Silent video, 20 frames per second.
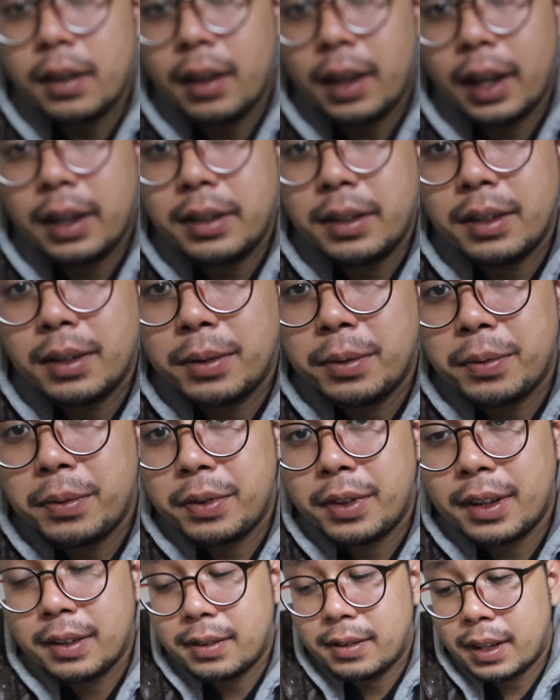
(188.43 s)
And you know,
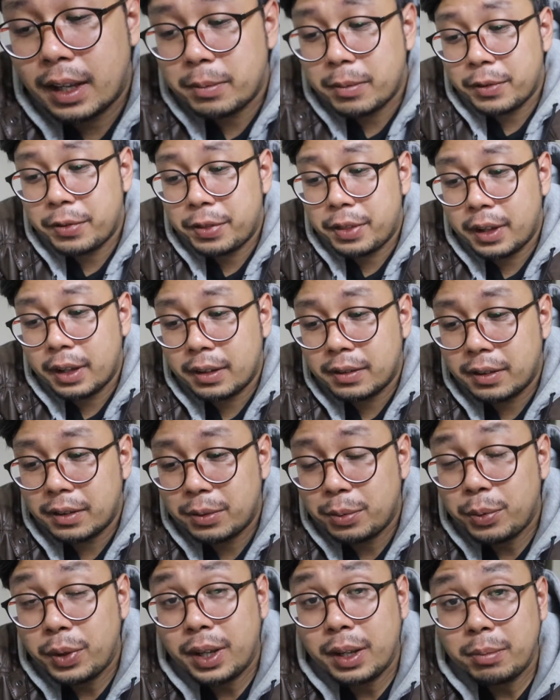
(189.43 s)
this type of things
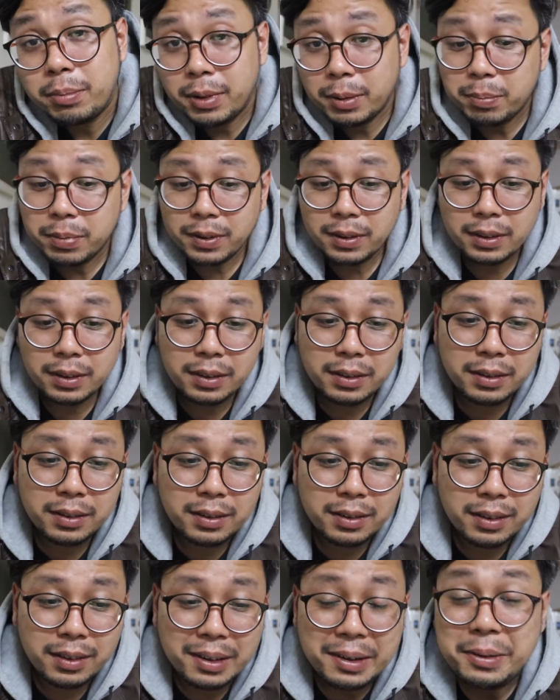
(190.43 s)
is why people
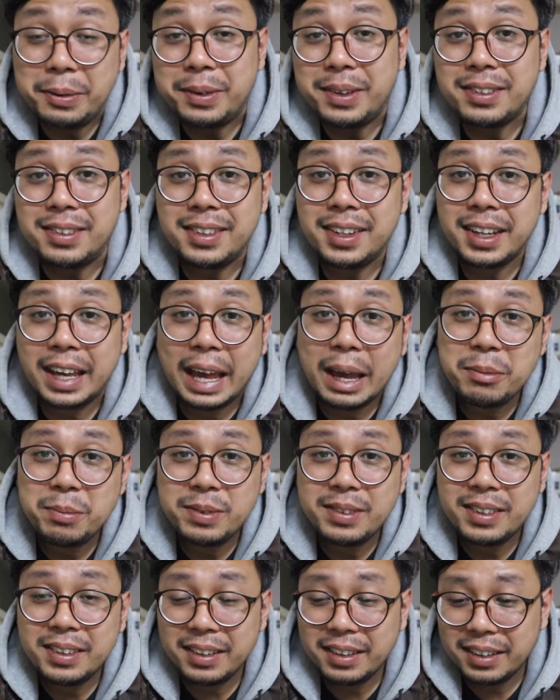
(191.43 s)
always take
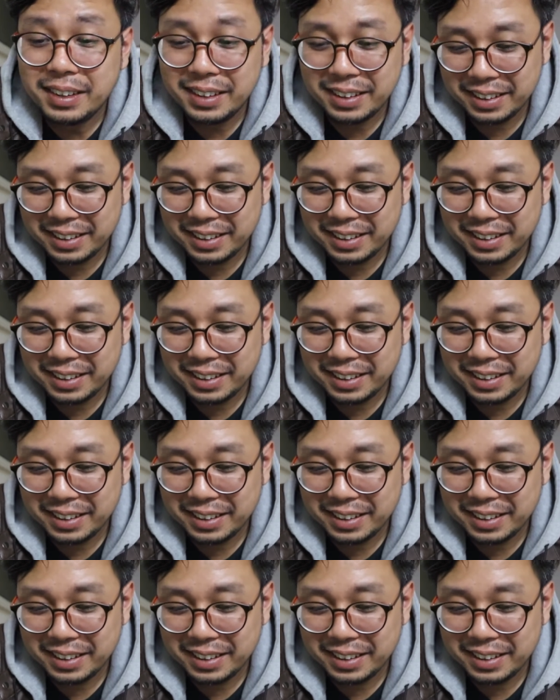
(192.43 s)
MC.